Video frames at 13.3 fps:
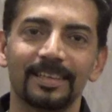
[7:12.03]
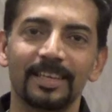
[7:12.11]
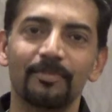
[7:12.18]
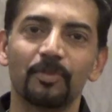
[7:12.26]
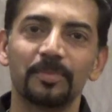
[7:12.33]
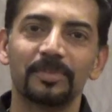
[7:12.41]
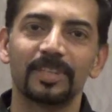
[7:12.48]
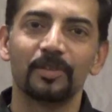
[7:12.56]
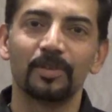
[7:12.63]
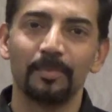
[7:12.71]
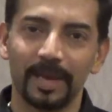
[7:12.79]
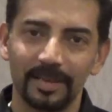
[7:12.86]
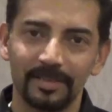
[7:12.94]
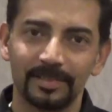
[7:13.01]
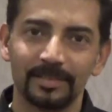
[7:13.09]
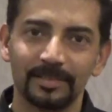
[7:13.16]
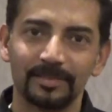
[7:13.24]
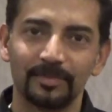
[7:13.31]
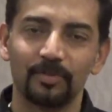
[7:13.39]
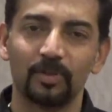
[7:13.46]
information security manager
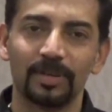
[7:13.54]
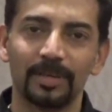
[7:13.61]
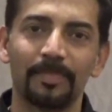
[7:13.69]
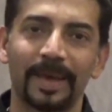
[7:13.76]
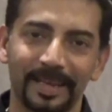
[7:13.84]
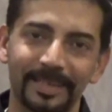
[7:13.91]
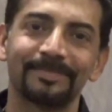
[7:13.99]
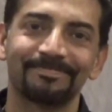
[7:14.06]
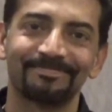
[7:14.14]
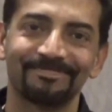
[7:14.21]
for a bank.